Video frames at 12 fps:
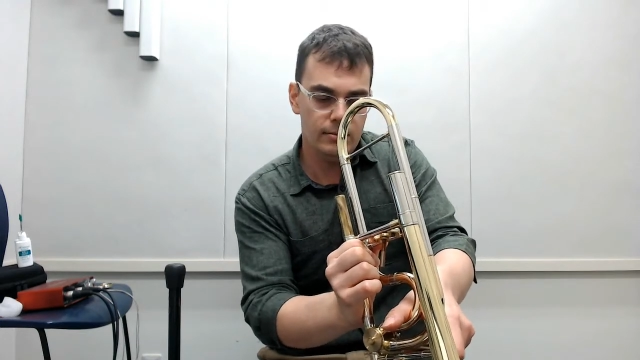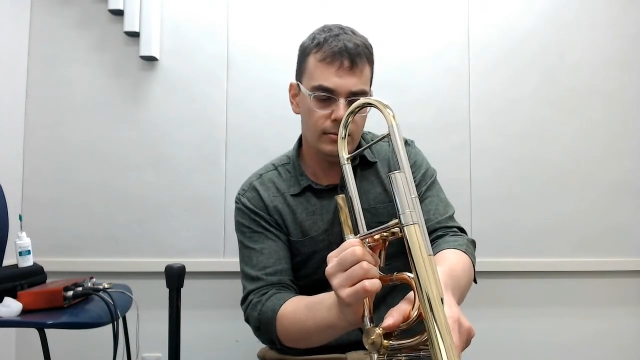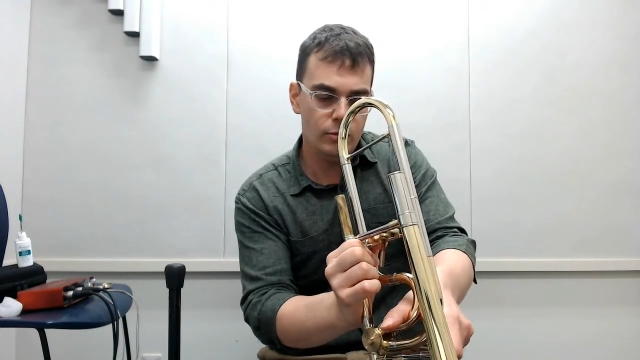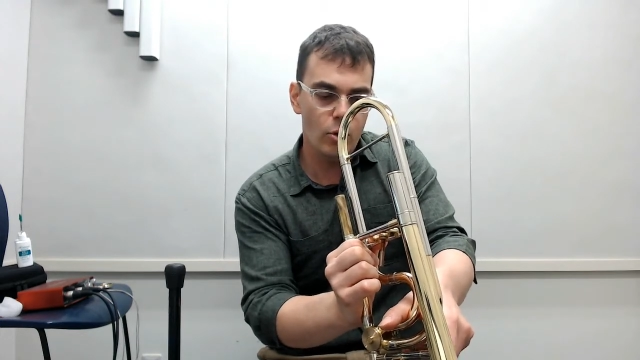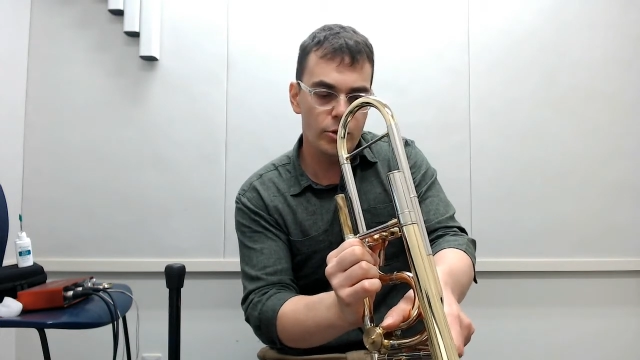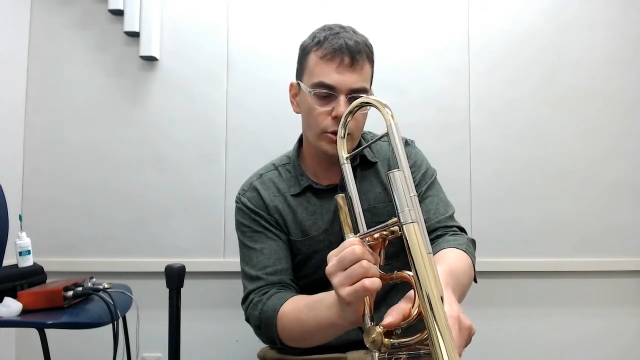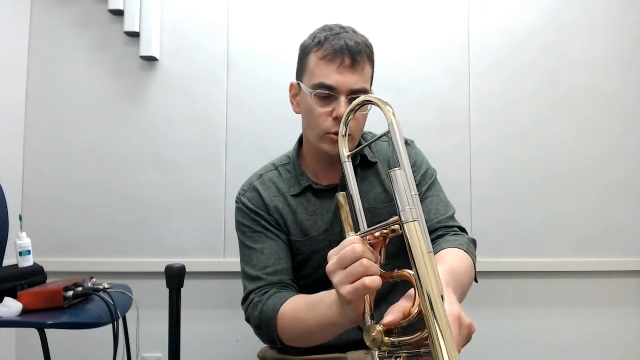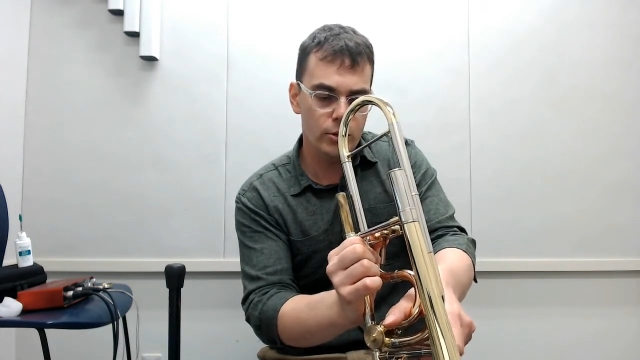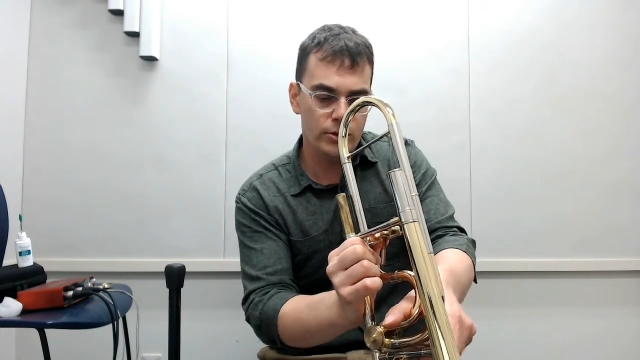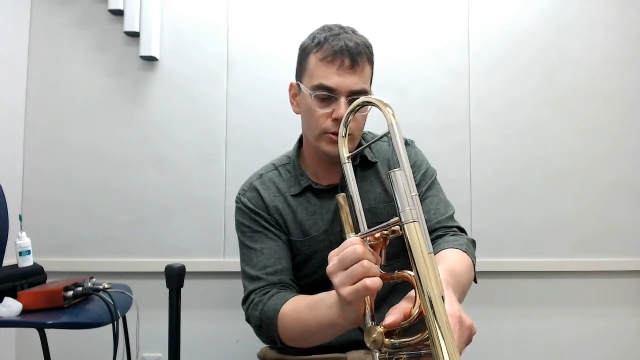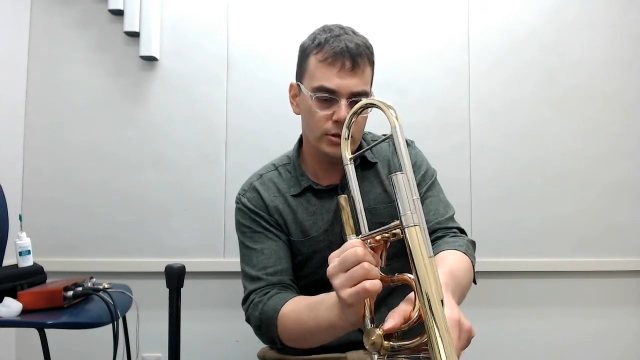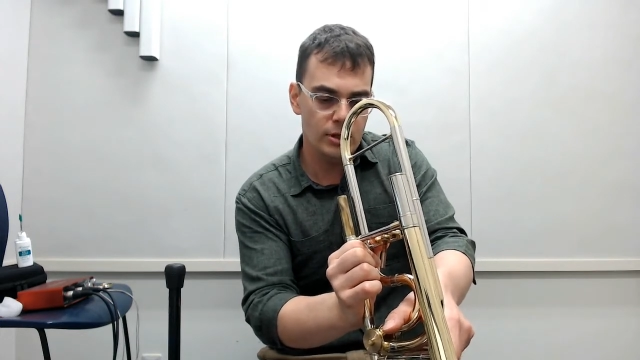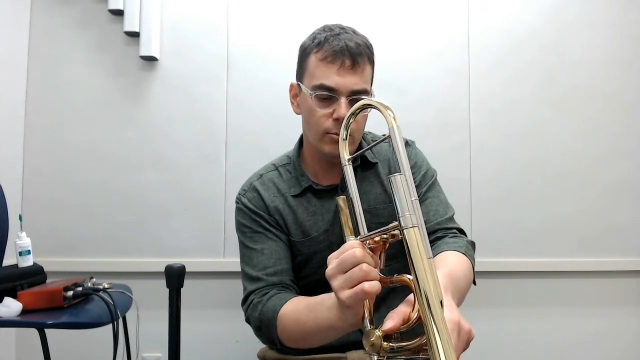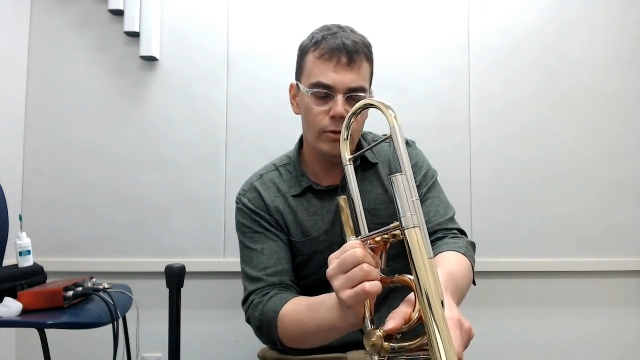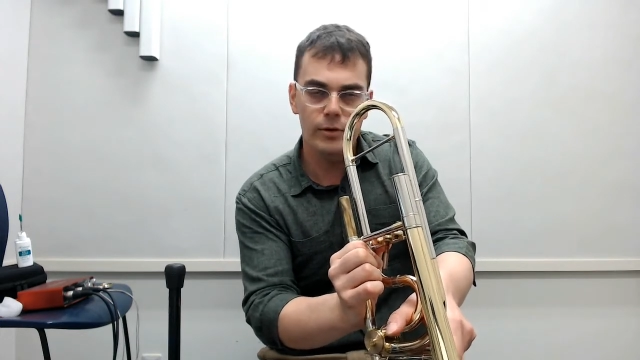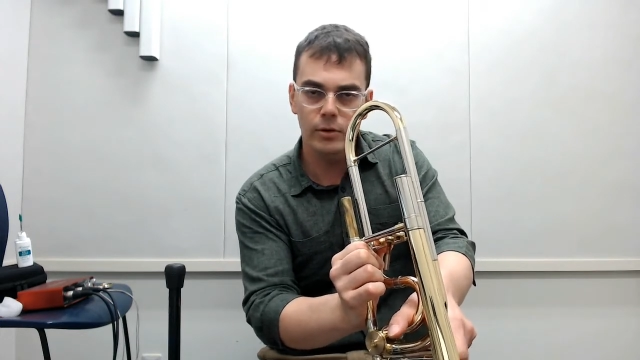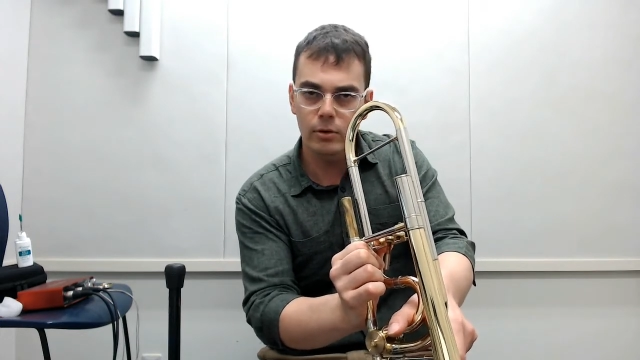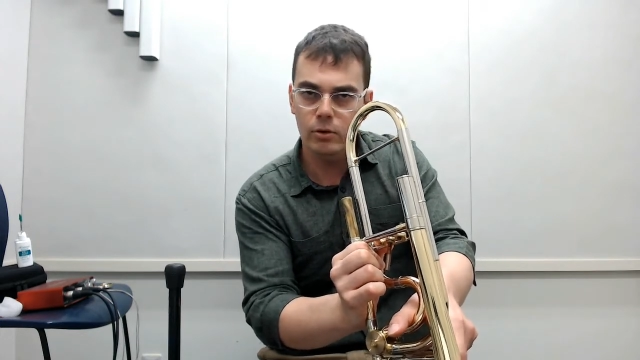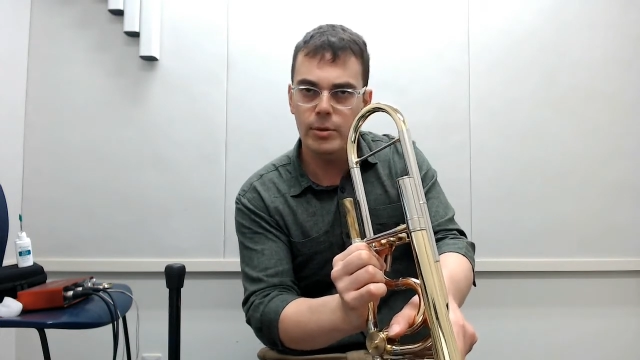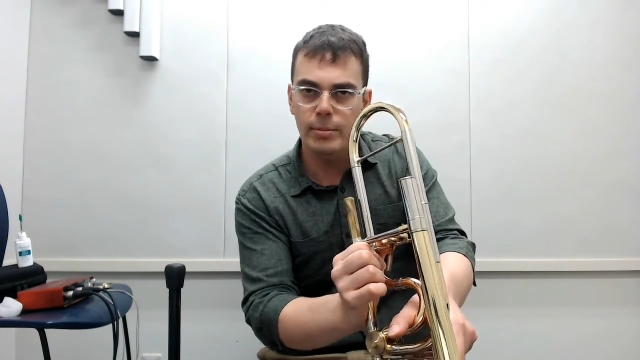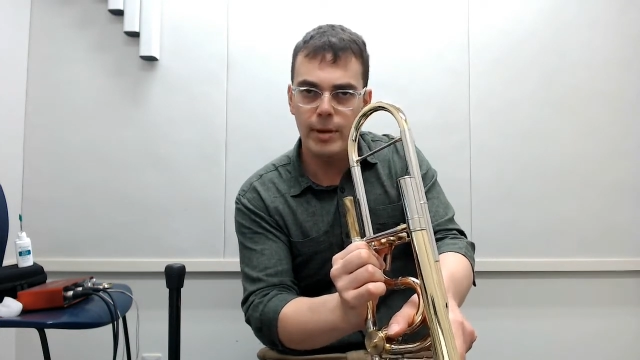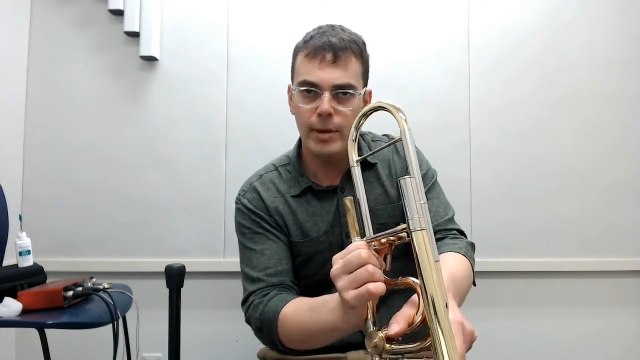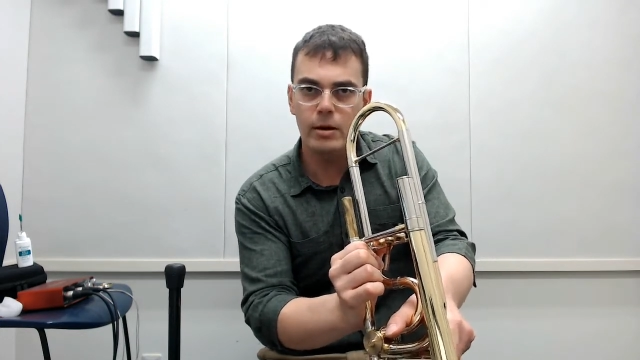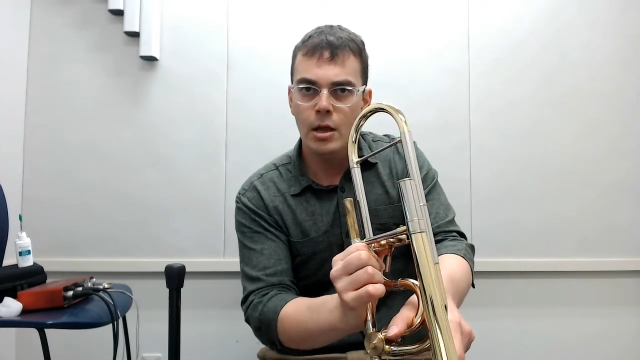The rotor core is gonna start moving a little bit
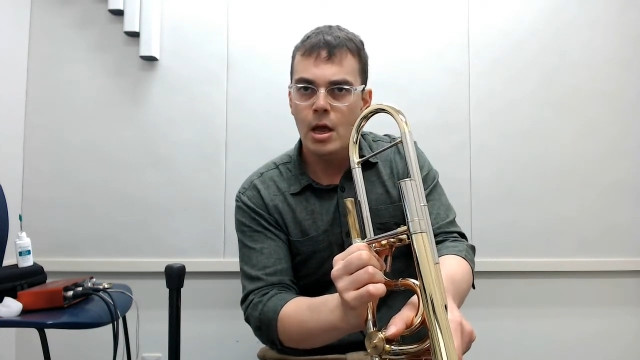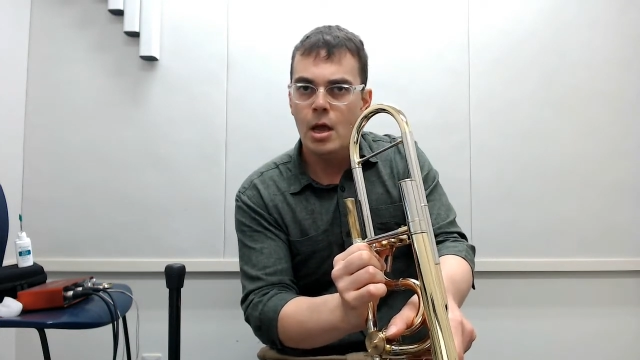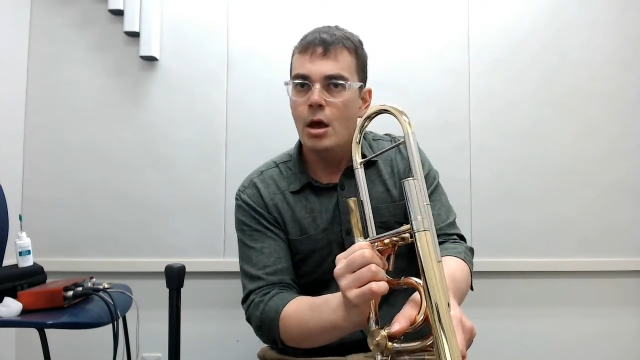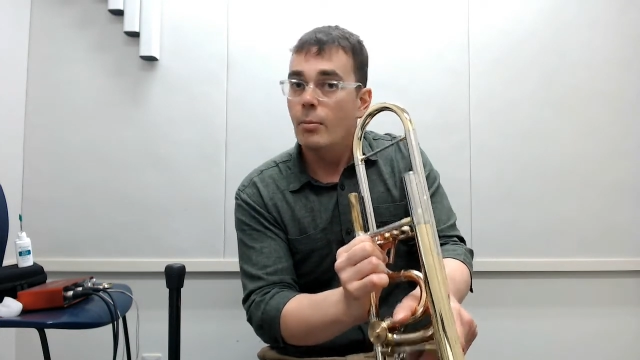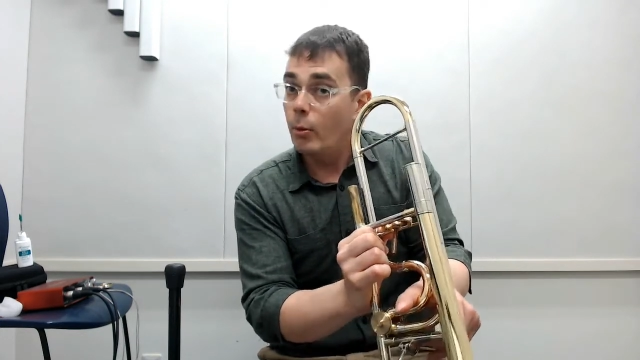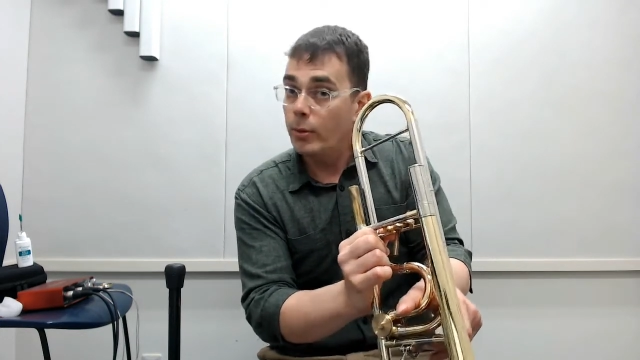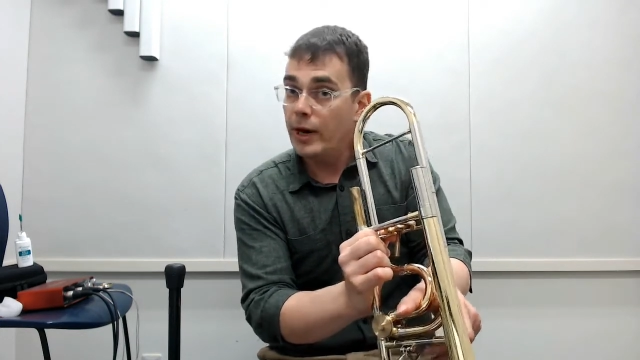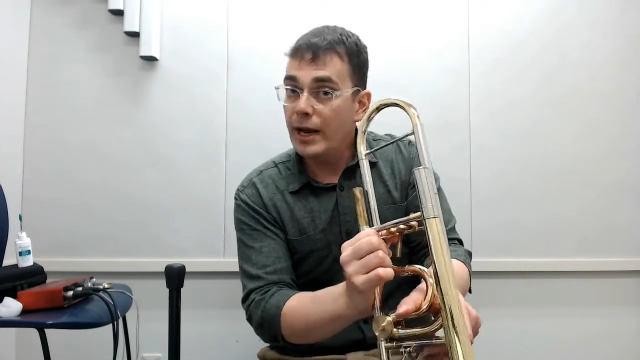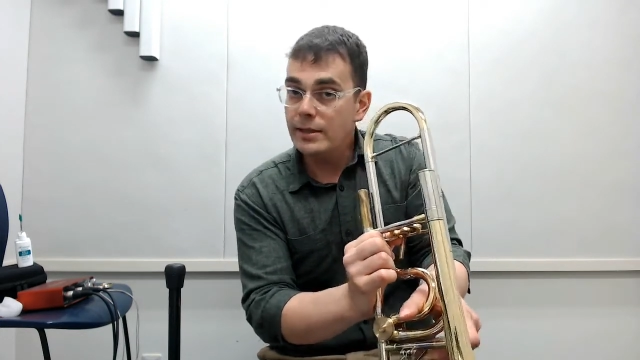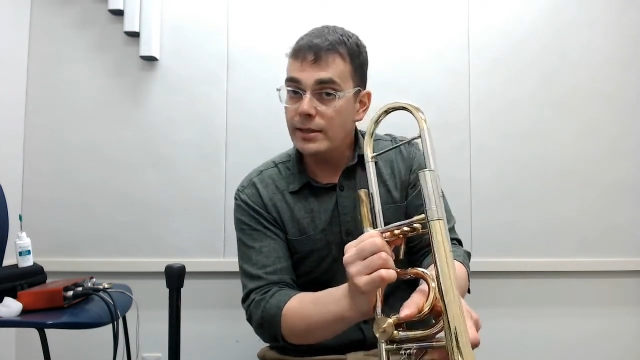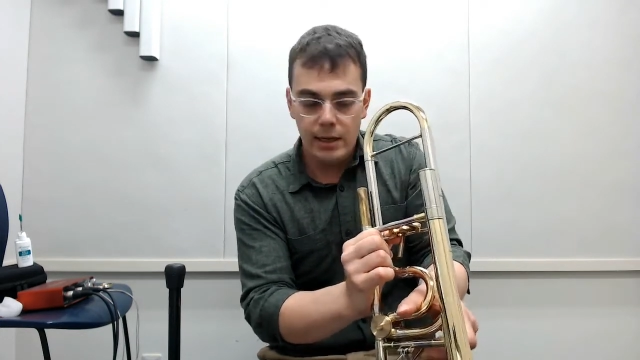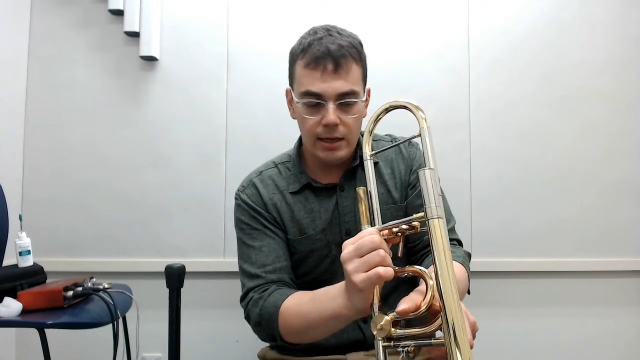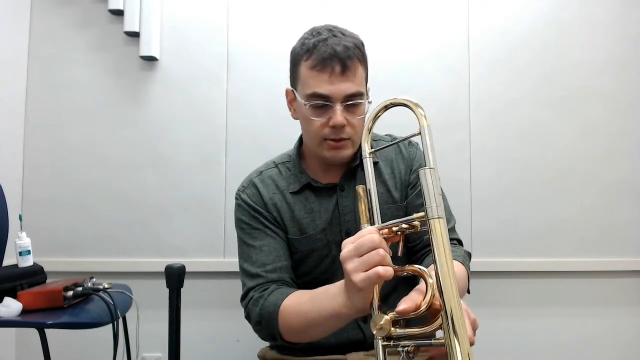better, but we're not done yet.